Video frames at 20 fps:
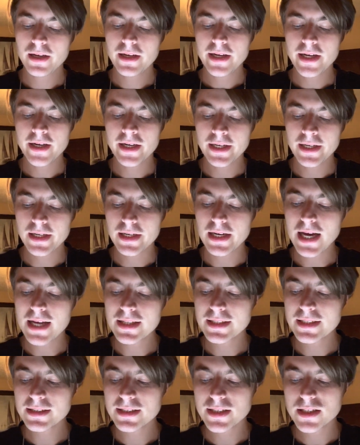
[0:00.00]
And I
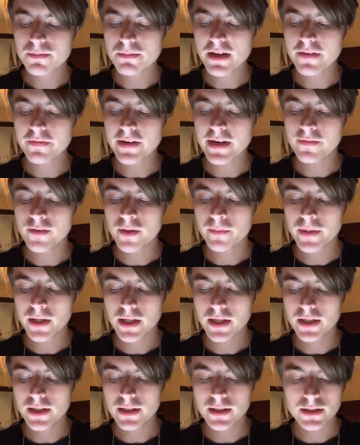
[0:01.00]
think that it's my favorite
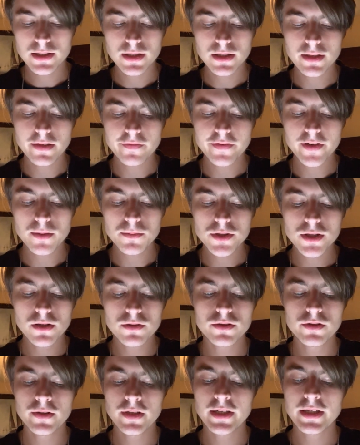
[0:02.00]
because the film
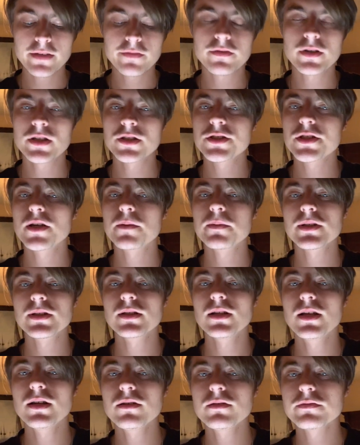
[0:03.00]
shows unity, friendship, and
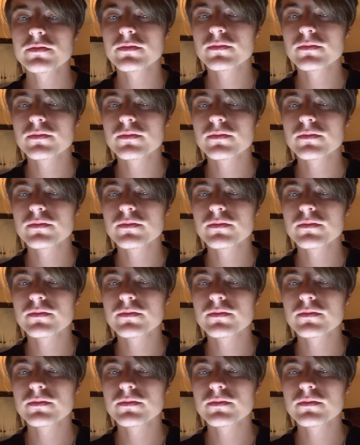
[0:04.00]
love.